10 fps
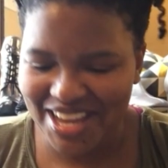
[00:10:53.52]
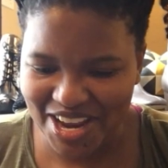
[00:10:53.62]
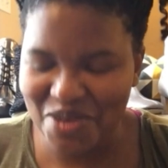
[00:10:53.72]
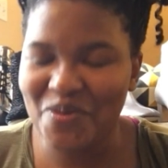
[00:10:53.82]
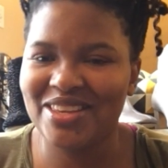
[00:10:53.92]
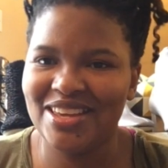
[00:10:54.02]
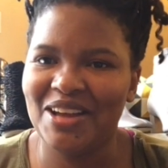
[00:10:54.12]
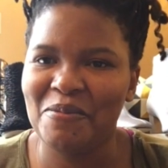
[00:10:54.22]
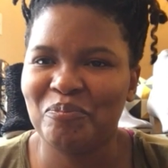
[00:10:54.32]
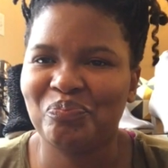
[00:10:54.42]
anyway,
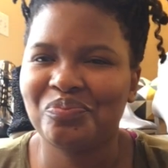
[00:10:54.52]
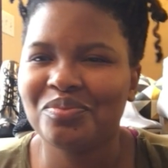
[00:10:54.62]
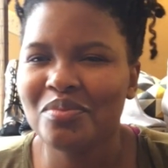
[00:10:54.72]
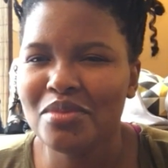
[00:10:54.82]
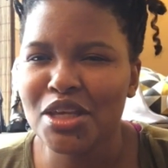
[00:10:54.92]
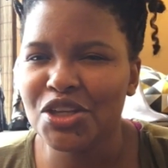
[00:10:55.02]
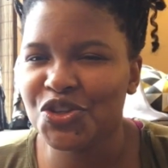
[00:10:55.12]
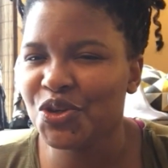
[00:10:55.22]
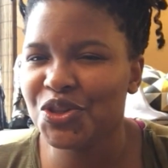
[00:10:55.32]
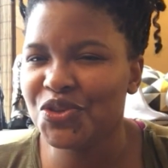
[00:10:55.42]
yeah
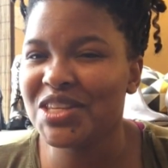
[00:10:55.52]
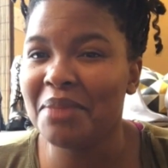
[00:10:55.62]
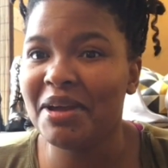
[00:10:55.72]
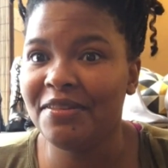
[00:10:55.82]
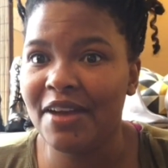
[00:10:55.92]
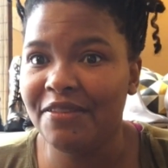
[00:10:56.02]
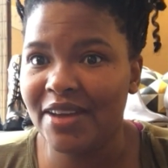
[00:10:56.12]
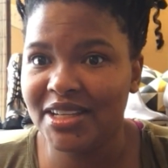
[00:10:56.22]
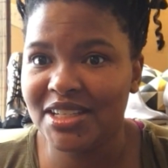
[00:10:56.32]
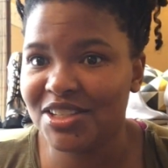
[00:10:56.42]
so those are my five
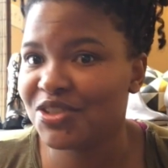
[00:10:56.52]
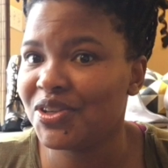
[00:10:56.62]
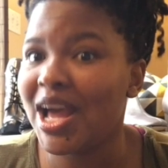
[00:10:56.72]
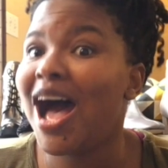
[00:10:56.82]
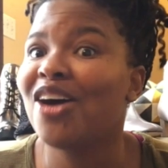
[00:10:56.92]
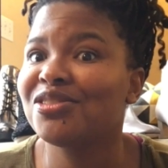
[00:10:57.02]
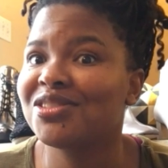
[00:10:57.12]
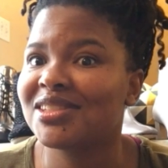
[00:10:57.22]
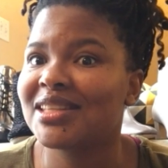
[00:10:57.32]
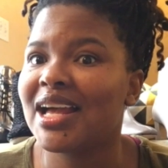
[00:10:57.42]
ideas on how
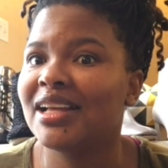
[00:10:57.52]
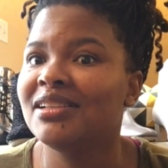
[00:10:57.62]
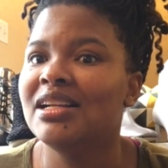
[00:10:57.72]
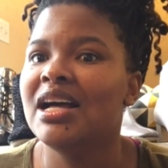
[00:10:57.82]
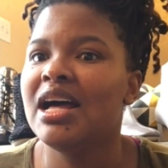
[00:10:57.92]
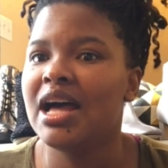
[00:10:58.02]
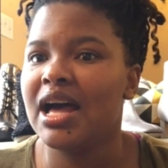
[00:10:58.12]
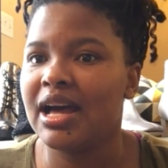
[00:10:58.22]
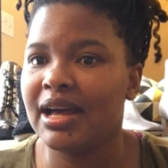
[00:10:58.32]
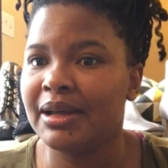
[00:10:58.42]
to style
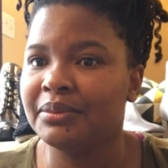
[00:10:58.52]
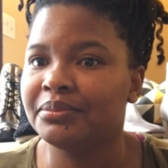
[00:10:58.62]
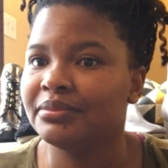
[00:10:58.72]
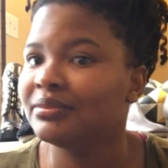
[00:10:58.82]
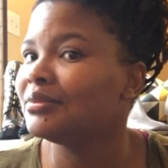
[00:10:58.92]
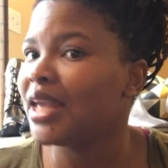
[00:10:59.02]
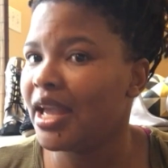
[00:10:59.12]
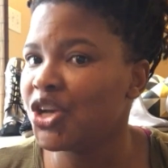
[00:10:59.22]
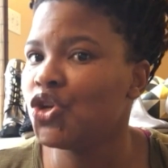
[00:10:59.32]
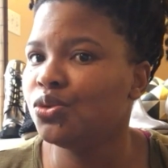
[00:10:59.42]
um,
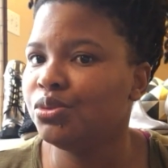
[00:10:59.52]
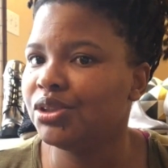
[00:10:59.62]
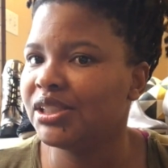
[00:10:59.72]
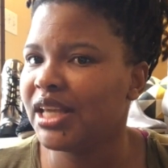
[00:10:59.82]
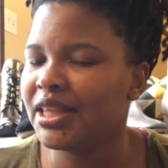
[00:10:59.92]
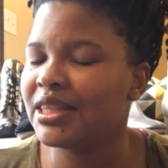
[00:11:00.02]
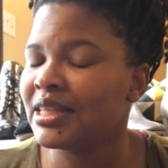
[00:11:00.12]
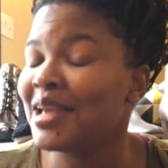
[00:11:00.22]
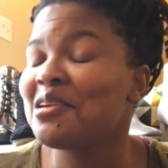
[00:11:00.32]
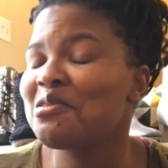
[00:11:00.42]
ankle boots and
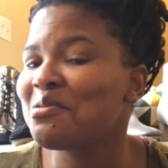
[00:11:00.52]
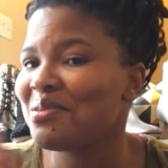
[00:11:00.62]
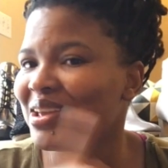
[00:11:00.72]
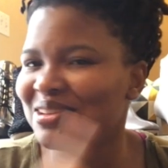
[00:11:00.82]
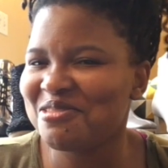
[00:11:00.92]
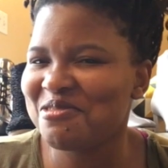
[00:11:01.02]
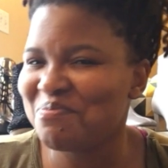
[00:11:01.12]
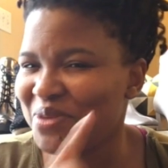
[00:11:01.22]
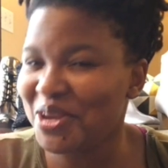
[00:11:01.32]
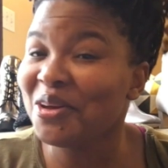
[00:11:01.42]

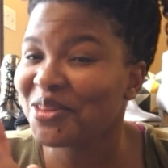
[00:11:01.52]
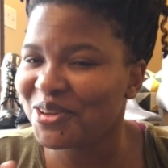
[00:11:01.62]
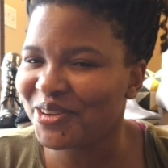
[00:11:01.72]
be on the